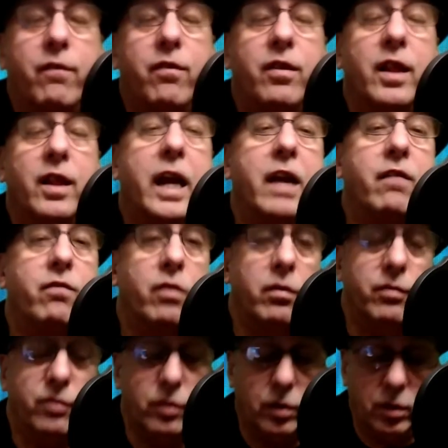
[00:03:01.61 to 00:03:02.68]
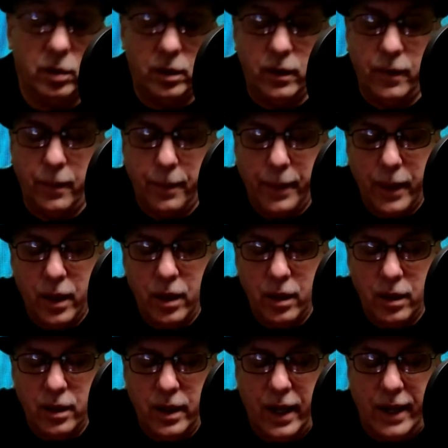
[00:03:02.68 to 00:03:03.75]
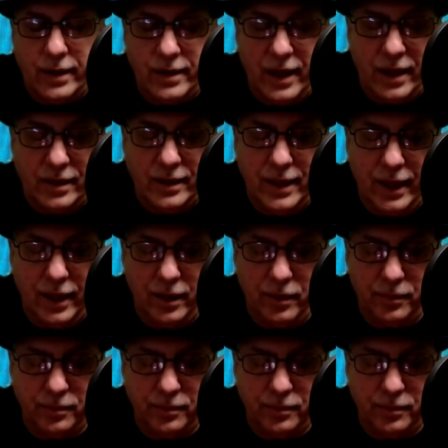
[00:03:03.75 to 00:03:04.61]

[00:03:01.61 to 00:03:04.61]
flavorful at that date.